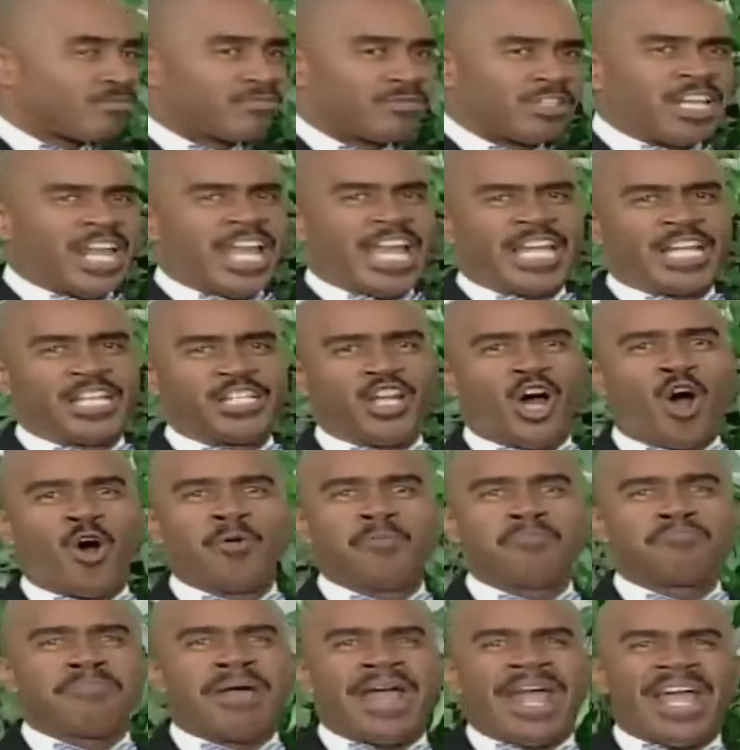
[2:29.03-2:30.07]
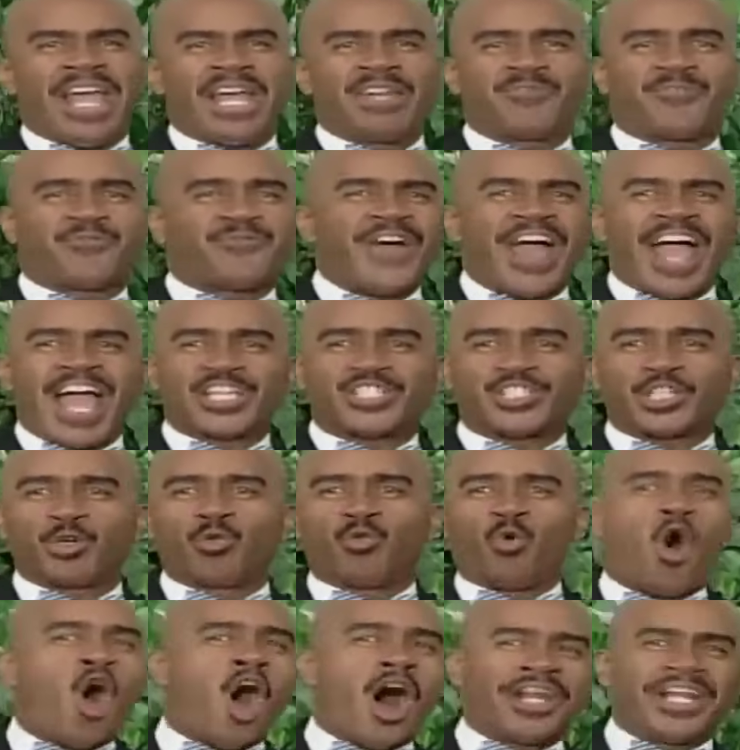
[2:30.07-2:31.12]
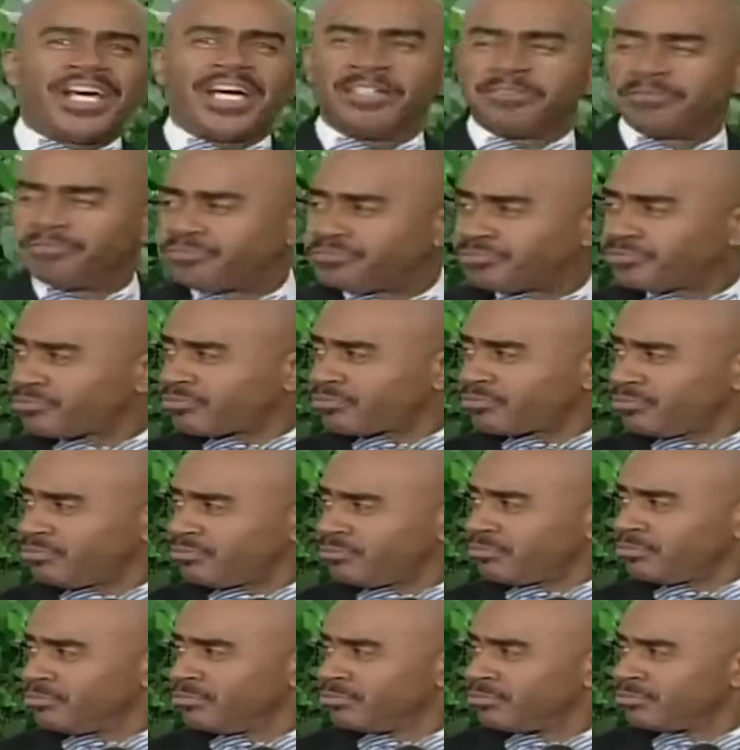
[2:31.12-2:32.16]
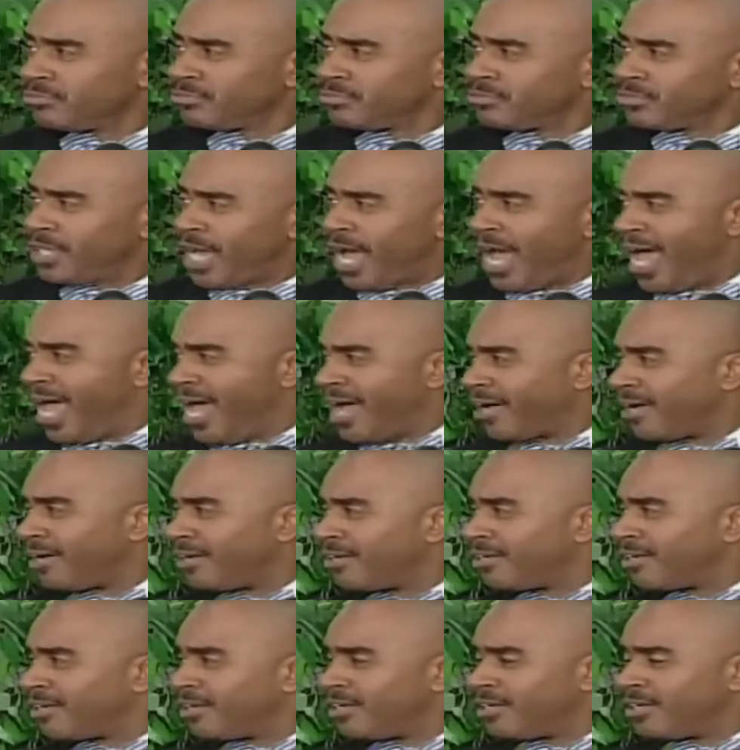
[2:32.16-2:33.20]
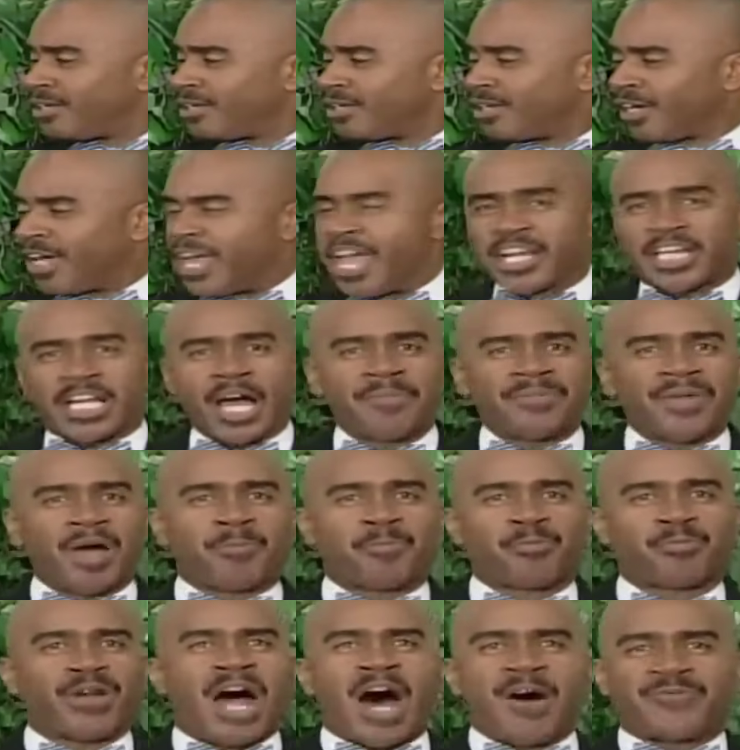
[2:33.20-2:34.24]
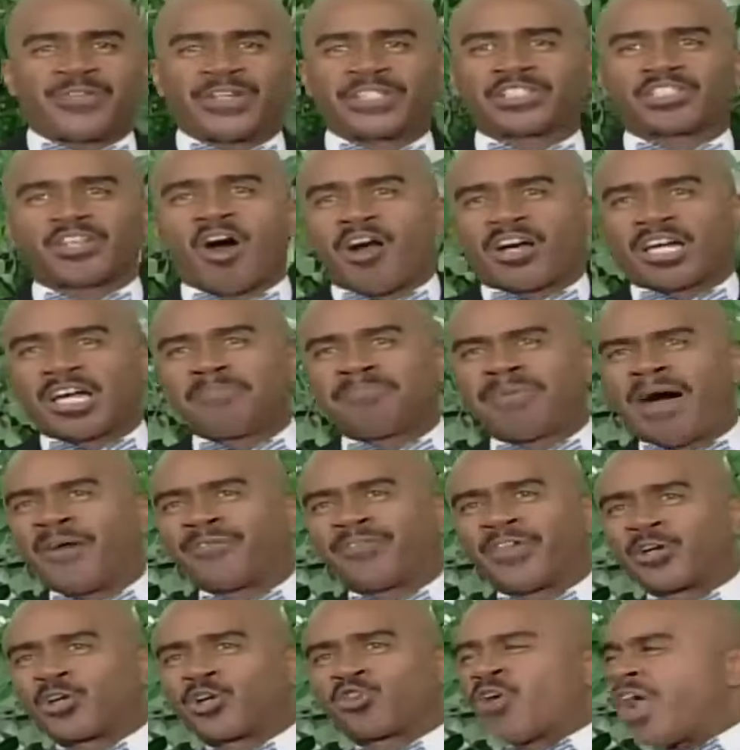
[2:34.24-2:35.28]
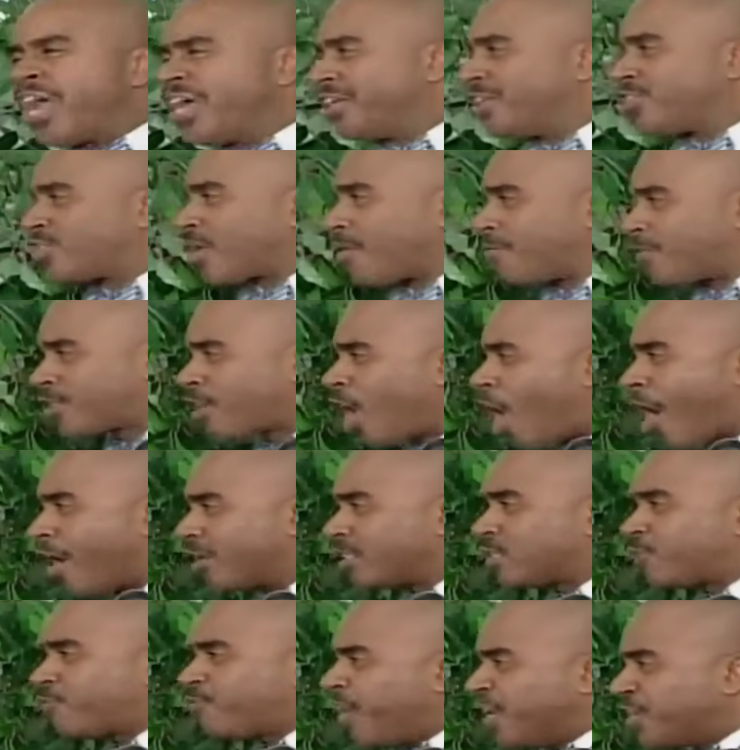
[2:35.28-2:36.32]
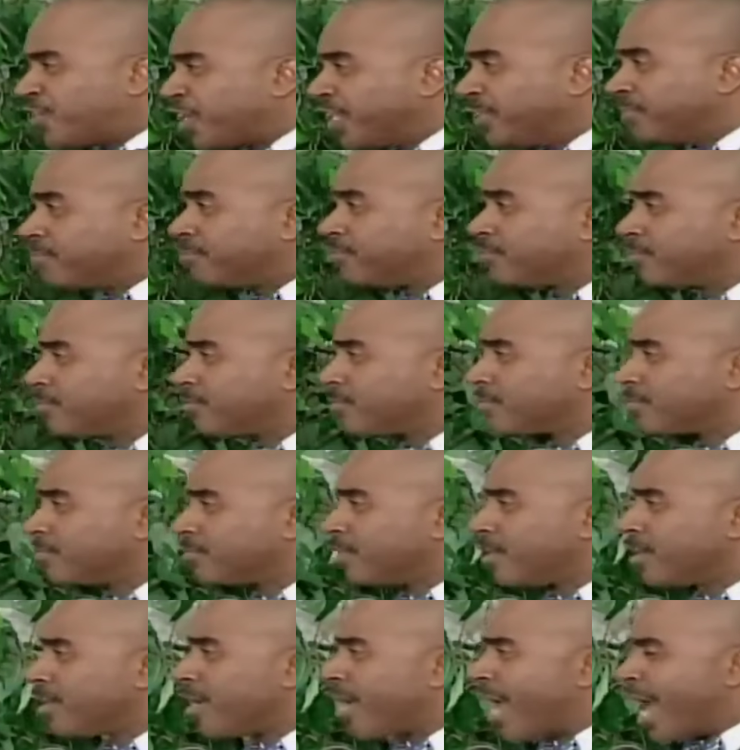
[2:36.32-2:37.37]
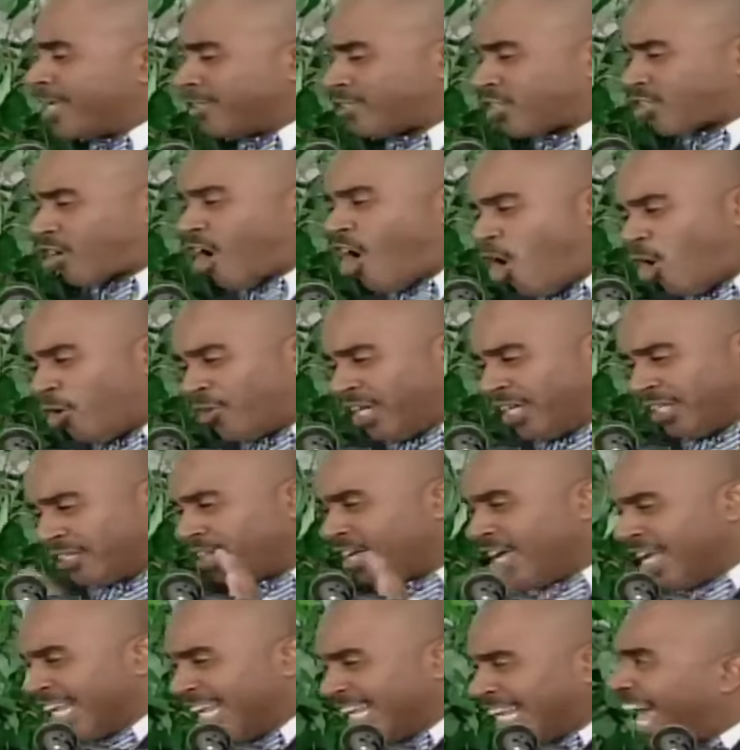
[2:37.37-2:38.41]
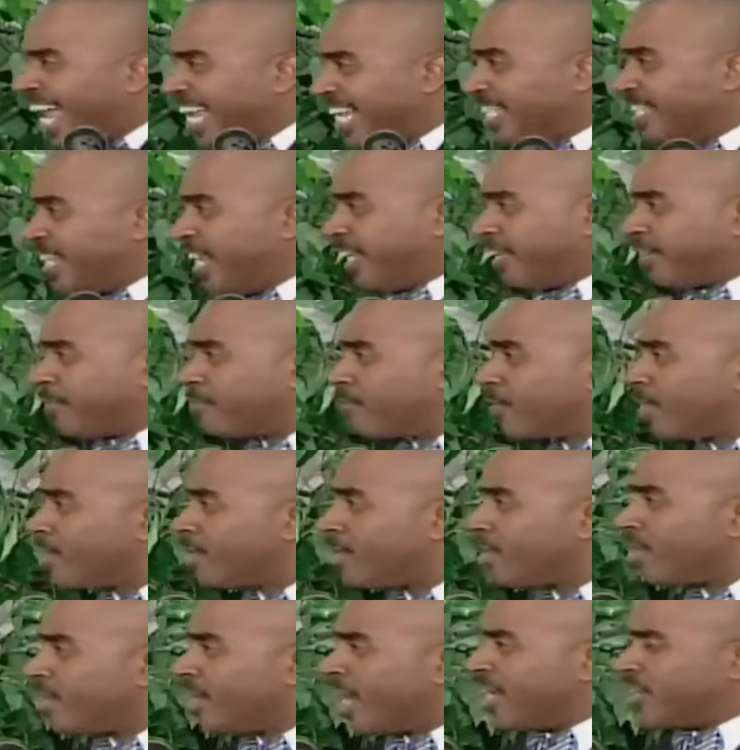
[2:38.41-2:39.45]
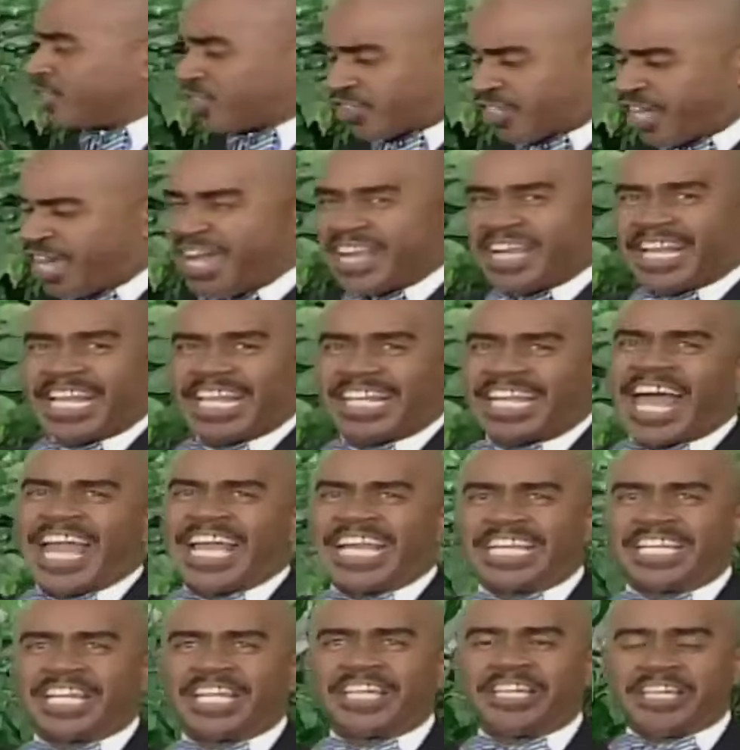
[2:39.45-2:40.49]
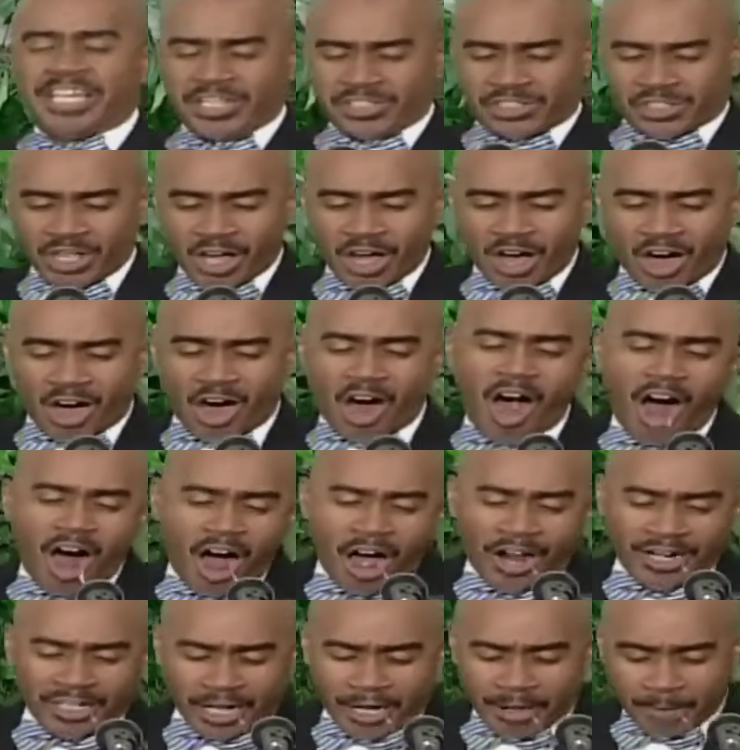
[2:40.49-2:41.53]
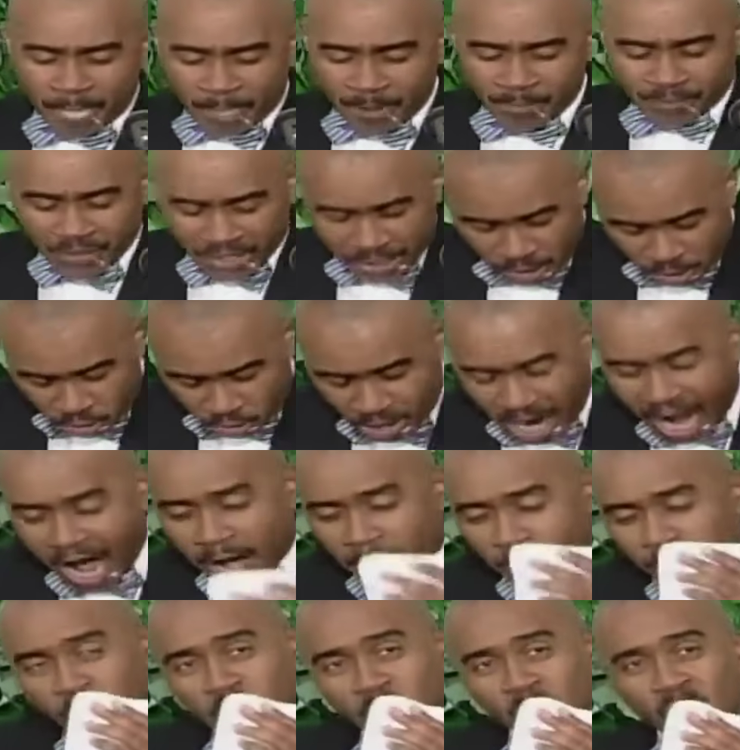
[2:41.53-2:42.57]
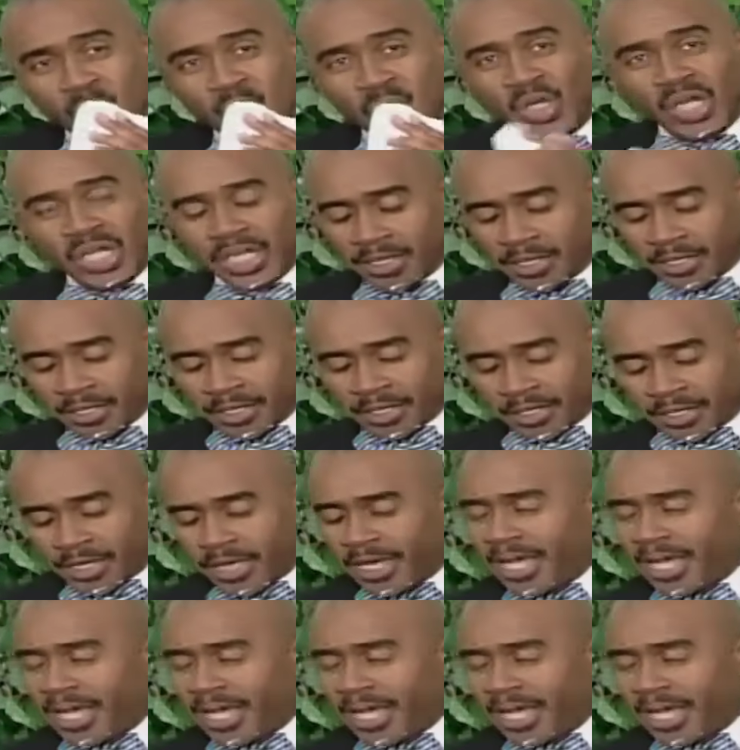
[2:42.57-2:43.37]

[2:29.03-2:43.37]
It ain't no man fashioned water. No, no. Huh? No, no. Here come the prophet talk about the greatness of God's vision mm-hmm. and called it lightning. Lightning. And said lightning is harder than a rock. Mm-hmm.